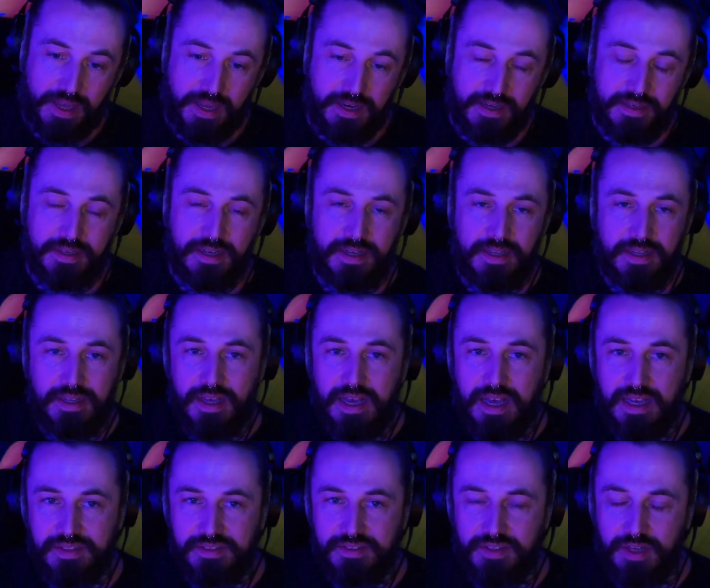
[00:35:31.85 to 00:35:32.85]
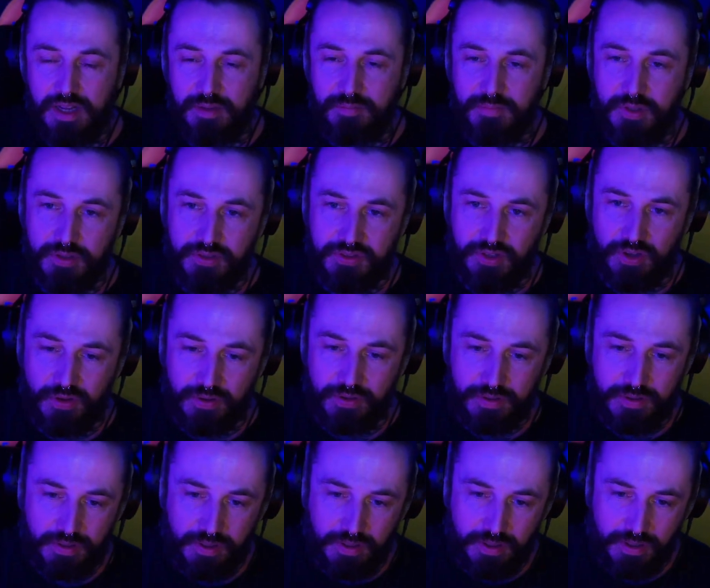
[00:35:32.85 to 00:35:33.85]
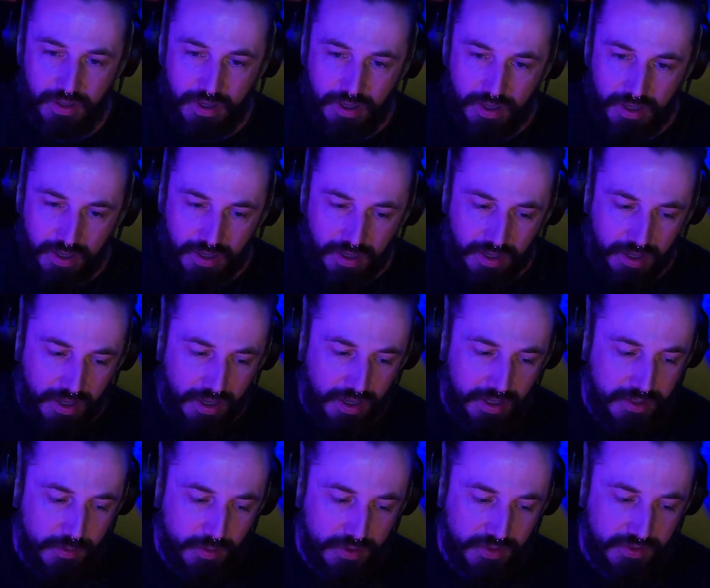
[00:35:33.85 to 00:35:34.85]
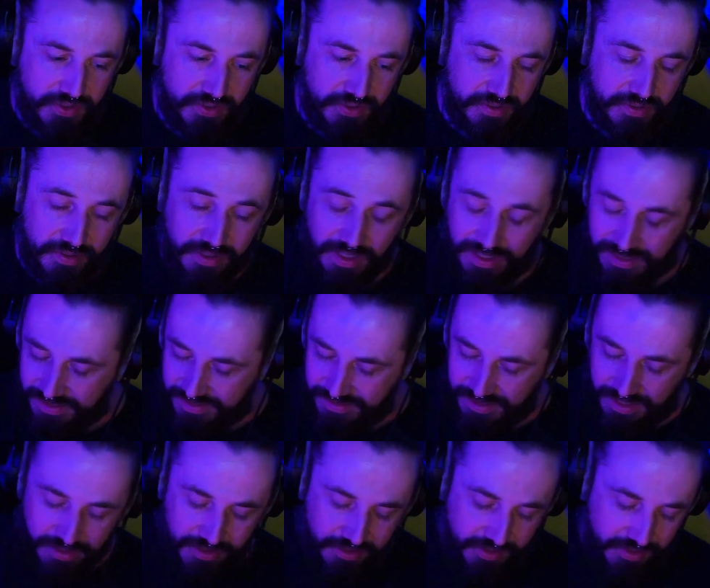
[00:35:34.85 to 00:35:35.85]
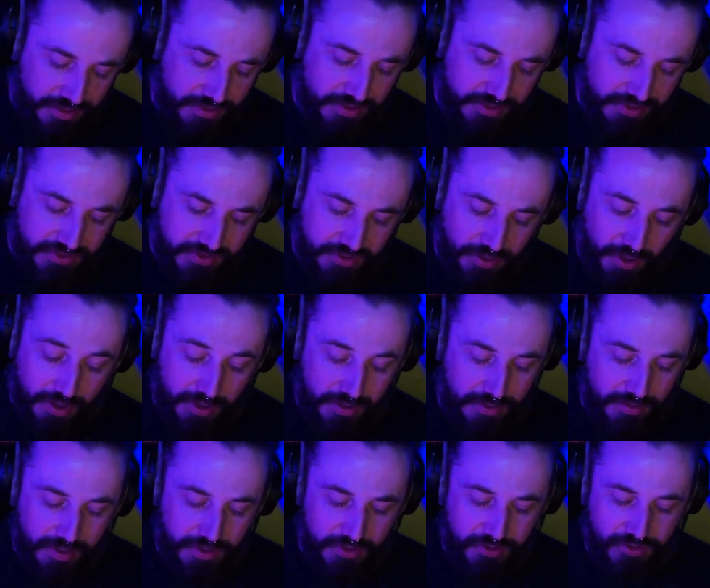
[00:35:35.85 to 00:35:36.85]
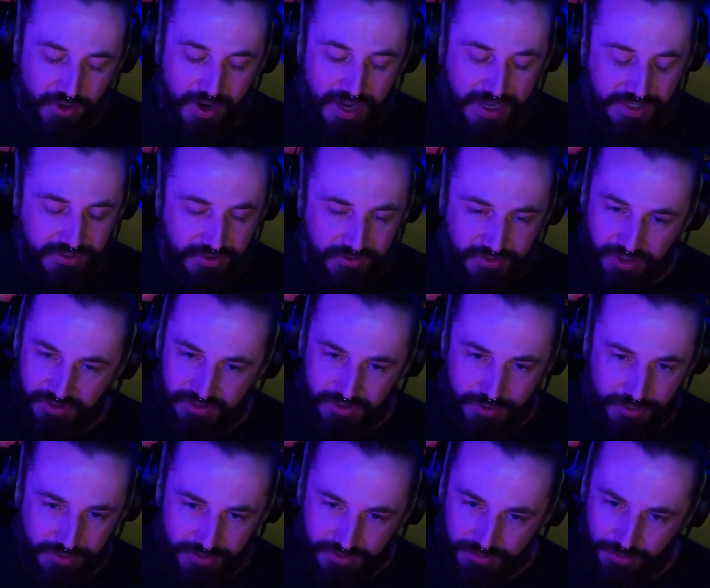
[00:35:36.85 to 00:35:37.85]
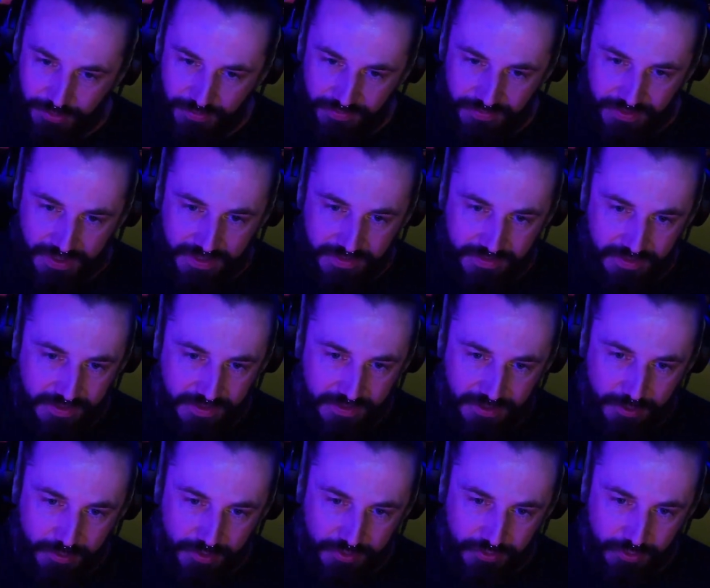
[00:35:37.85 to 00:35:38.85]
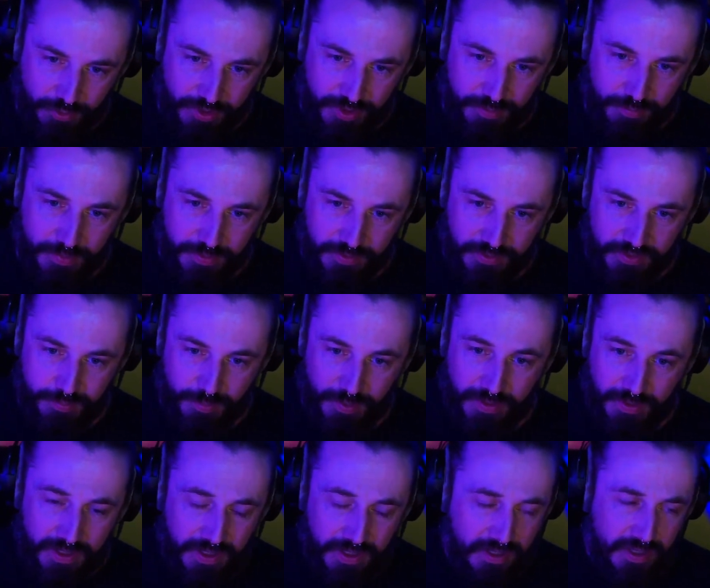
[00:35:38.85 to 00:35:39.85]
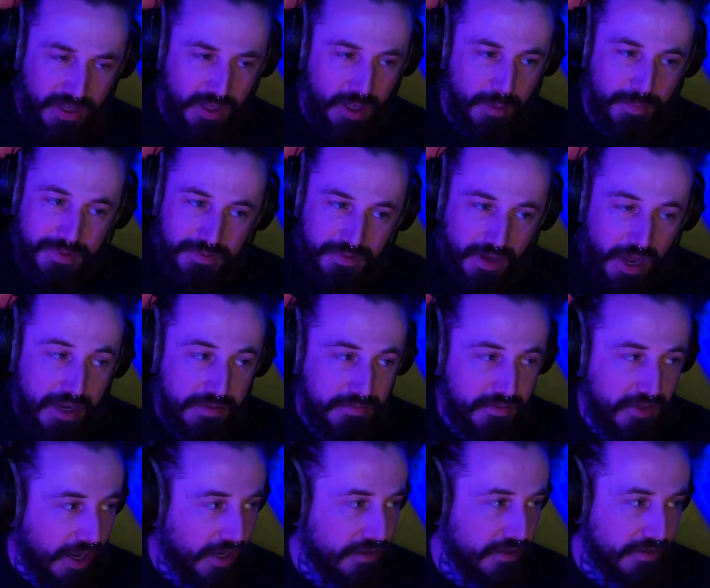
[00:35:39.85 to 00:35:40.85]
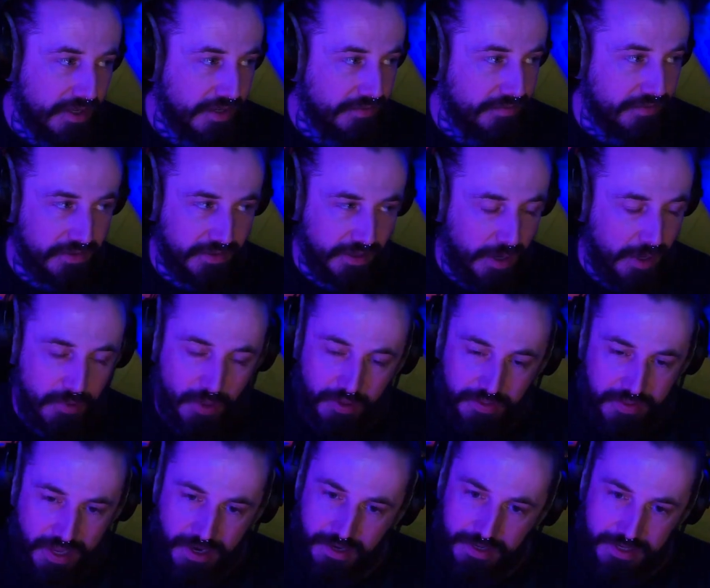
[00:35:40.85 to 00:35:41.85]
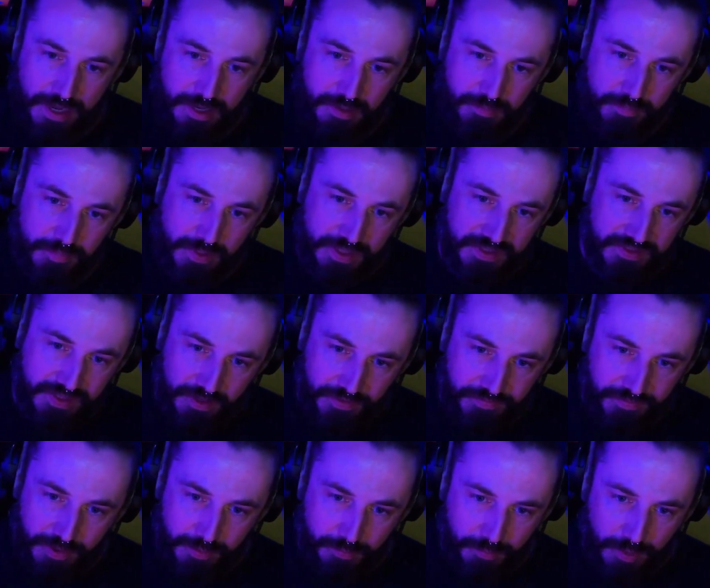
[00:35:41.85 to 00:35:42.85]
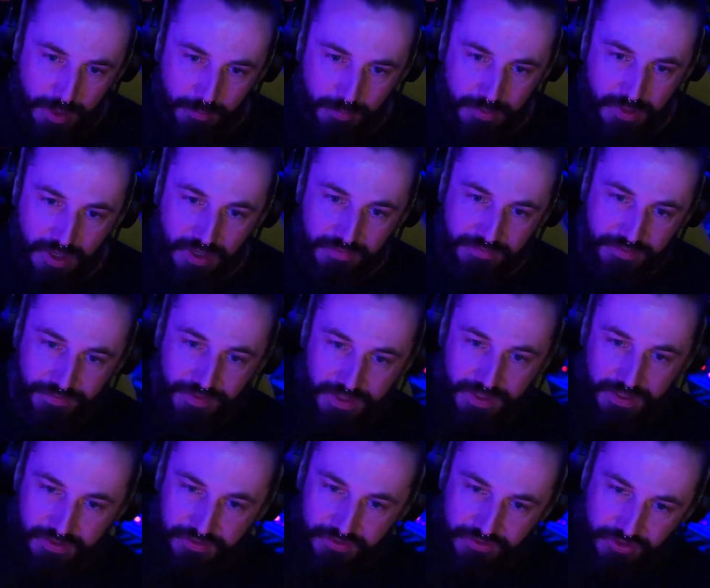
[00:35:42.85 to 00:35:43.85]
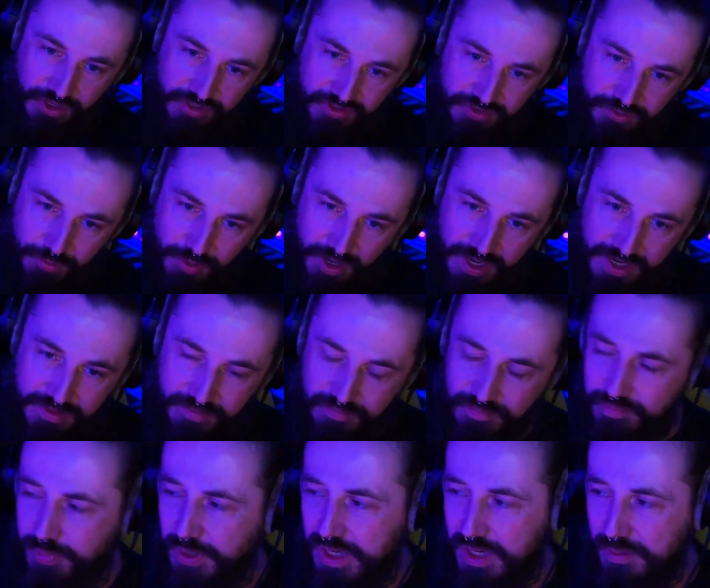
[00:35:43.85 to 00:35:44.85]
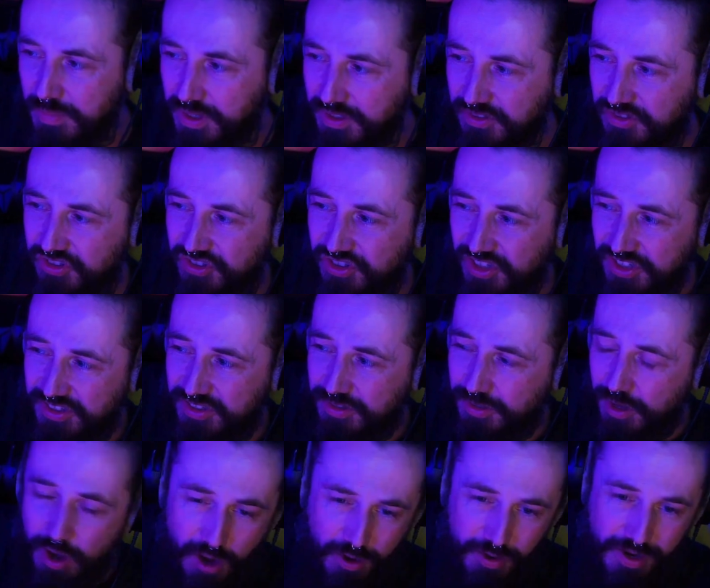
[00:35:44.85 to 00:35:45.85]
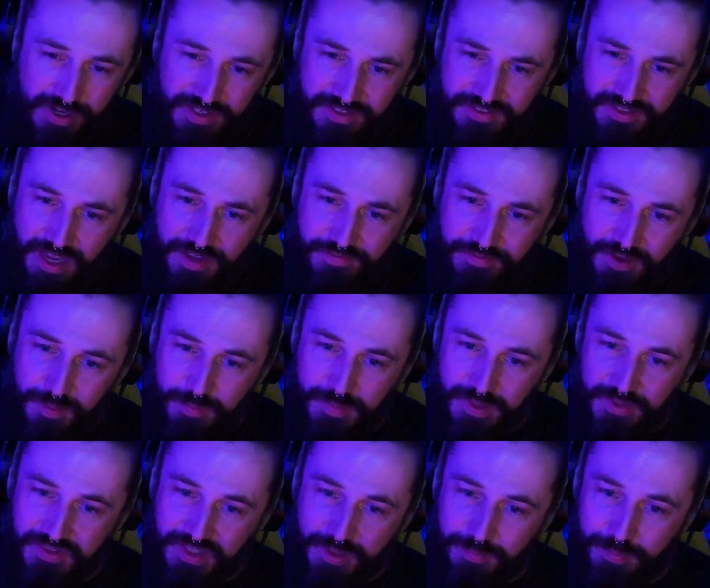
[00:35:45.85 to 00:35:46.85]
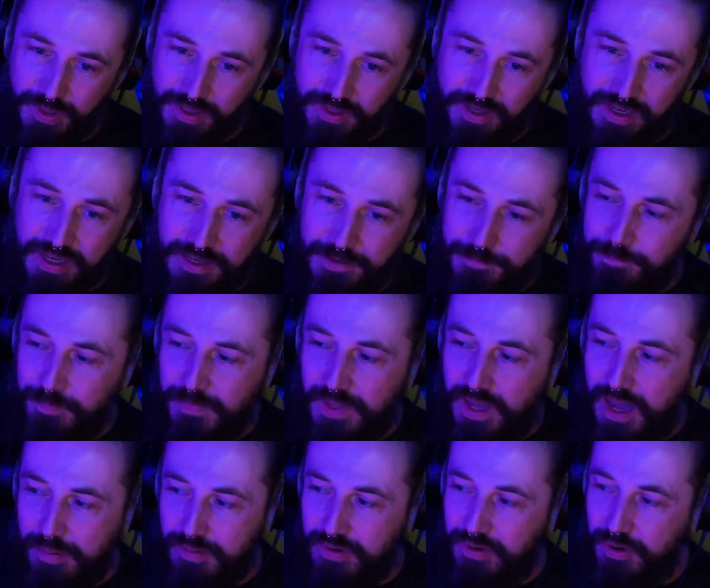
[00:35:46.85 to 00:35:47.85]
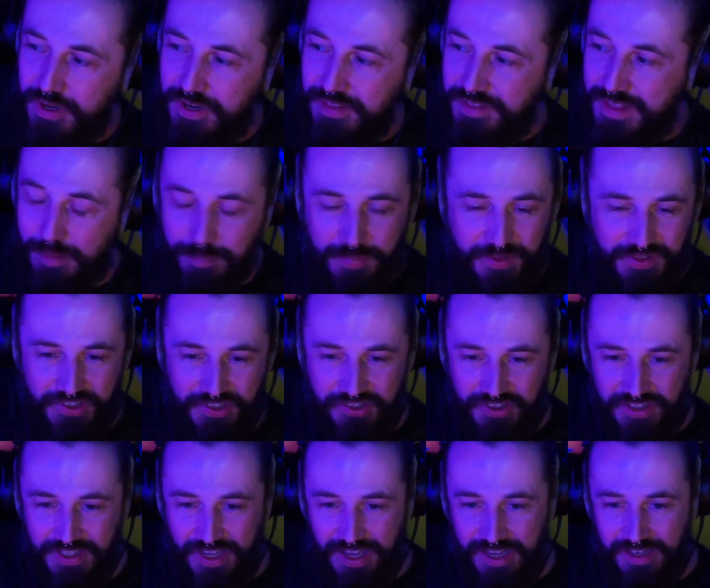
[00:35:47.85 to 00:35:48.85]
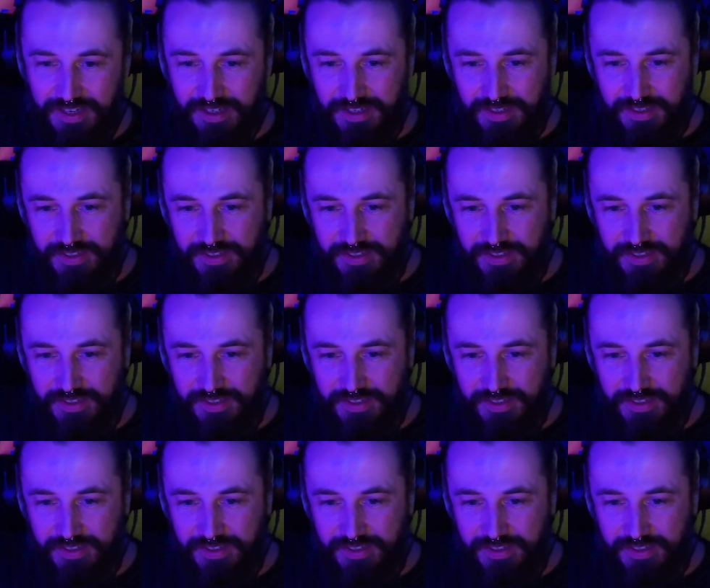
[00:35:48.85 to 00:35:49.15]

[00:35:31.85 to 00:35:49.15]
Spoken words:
And as time goes on, you can, like you say, you can start trying to just do the sort of thing that you enjoy the most. But I mean, I'm not there yet myself. I would love if I could just write pretty much just horror and sci-fi music, but I'm not in that position yet.